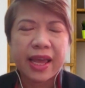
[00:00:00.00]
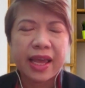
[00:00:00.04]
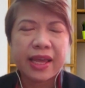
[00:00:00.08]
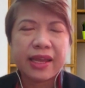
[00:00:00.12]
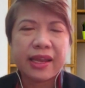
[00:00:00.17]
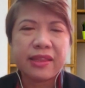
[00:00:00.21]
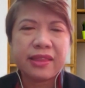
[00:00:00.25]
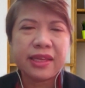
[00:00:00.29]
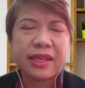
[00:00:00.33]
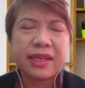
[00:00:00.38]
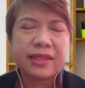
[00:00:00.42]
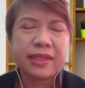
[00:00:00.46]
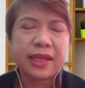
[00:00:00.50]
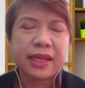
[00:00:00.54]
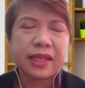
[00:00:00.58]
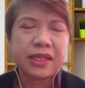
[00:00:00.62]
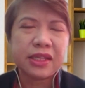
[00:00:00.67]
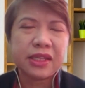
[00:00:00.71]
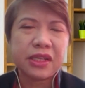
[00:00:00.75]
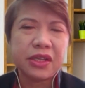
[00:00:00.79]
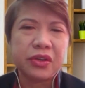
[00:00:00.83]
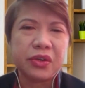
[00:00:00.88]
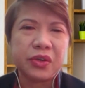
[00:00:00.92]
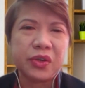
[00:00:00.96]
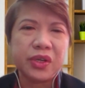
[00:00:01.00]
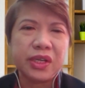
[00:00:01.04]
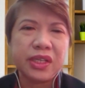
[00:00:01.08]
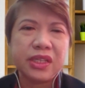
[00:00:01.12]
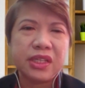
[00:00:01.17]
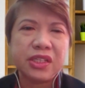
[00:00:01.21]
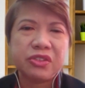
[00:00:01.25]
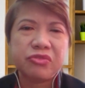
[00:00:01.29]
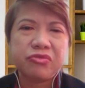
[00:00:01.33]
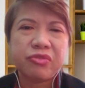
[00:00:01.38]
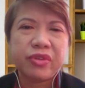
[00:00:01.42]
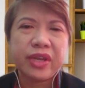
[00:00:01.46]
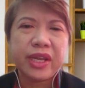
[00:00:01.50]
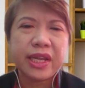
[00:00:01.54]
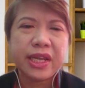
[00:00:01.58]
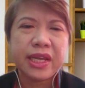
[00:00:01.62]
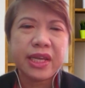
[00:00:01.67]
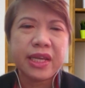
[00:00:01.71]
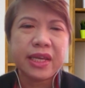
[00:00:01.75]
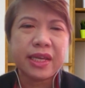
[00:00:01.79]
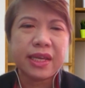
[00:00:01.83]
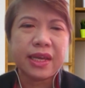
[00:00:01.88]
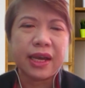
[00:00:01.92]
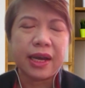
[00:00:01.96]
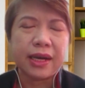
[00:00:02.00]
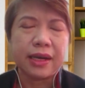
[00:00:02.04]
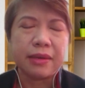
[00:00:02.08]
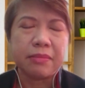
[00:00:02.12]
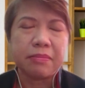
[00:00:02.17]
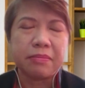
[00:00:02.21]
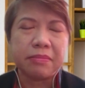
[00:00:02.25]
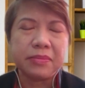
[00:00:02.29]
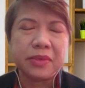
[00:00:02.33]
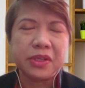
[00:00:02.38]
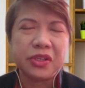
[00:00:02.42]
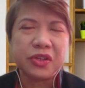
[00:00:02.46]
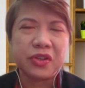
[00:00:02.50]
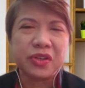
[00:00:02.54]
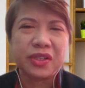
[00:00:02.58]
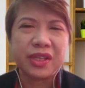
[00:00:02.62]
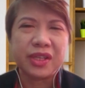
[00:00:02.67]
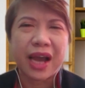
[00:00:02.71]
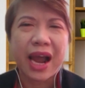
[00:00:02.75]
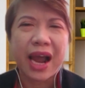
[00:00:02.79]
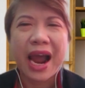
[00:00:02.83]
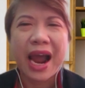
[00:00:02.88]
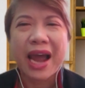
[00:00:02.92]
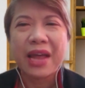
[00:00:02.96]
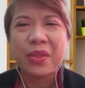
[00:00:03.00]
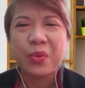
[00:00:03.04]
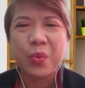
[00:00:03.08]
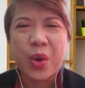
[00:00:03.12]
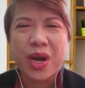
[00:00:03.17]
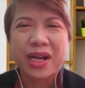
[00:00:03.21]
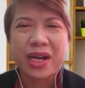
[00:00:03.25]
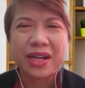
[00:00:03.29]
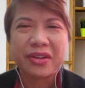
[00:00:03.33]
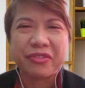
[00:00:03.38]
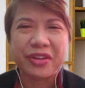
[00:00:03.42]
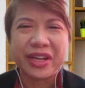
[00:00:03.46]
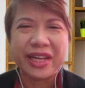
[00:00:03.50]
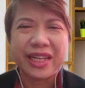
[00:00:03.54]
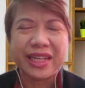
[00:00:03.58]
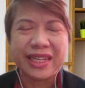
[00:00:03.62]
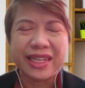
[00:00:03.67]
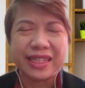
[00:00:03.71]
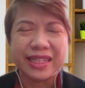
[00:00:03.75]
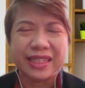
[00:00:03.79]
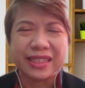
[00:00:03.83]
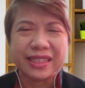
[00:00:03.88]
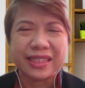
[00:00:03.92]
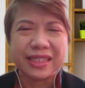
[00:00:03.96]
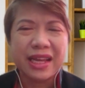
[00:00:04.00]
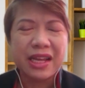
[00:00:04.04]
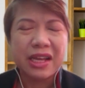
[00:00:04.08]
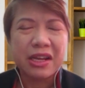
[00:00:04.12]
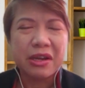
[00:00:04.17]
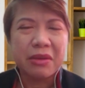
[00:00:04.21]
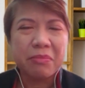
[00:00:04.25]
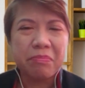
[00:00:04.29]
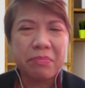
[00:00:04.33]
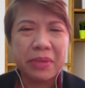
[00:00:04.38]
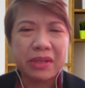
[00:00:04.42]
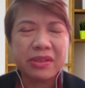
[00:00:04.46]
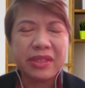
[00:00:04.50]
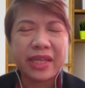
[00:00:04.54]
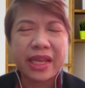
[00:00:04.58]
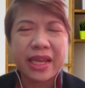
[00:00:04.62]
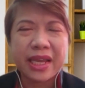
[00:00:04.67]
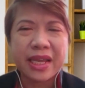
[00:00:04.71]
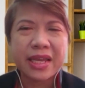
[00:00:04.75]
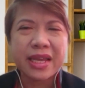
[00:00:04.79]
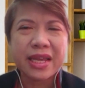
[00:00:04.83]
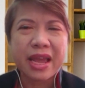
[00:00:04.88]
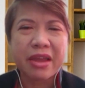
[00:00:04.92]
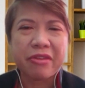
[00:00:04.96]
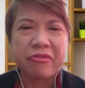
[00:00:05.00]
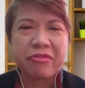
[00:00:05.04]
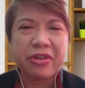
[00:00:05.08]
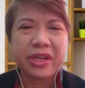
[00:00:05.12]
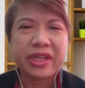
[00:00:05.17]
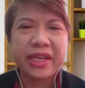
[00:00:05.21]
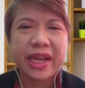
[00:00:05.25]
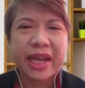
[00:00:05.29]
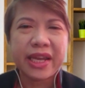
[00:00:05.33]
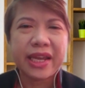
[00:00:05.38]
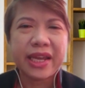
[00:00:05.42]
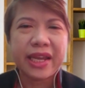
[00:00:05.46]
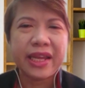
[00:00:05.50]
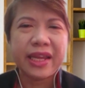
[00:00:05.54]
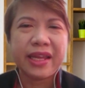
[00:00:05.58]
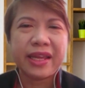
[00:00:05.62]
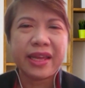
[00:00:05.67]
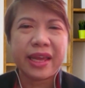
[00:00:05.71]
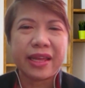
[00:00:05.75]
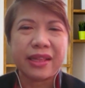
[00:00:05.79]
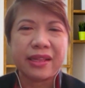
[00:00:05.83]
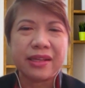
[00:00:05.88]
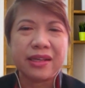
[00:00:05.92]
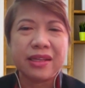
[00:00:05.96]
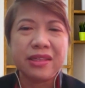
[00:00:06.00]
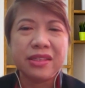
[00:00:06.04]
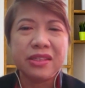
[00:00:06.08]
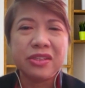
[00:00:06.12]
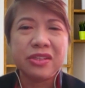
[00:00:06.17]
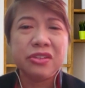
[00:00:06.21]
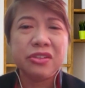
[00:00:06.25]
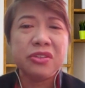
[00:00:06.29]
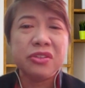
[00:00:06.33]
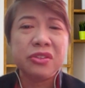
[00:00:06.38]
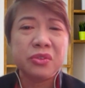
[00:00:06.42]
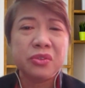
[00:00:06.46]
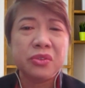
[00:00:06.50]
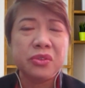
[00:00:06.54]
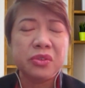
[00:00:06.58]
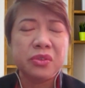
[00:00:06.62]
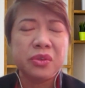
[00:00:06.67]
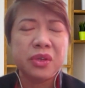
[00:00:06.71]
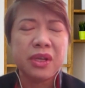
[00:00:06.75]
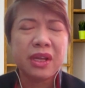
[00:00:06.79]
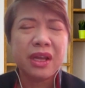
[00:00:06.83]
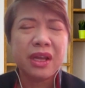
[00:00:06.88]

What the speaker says: And I think that, it is really, the hard work really is building and retaining and continuing to